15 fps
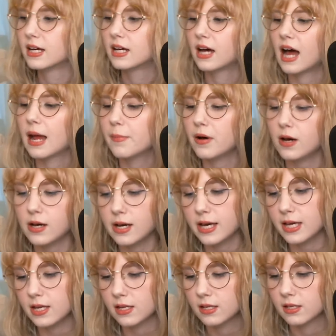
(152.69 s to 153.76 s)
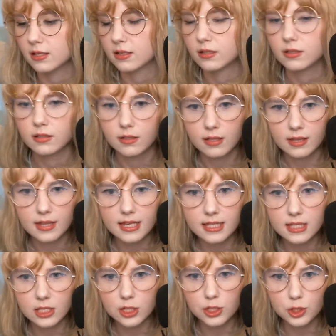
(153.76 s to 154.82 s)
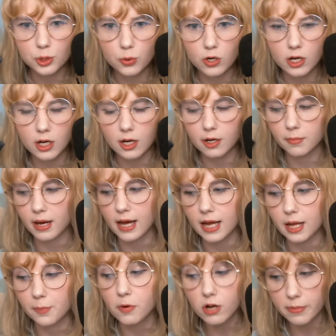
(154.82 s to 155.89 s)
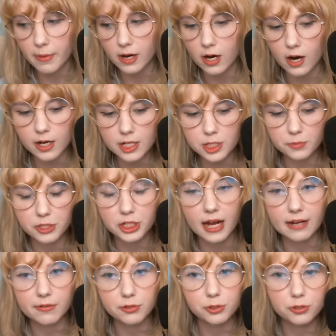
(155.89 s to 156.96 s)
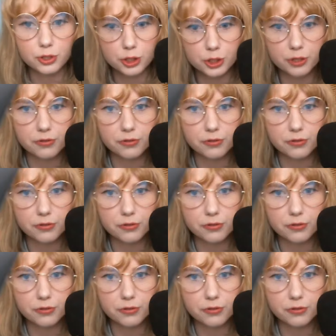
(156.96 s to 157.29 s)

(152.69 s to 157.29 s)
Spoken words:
I bought this to store my Pokemon cards, which I will show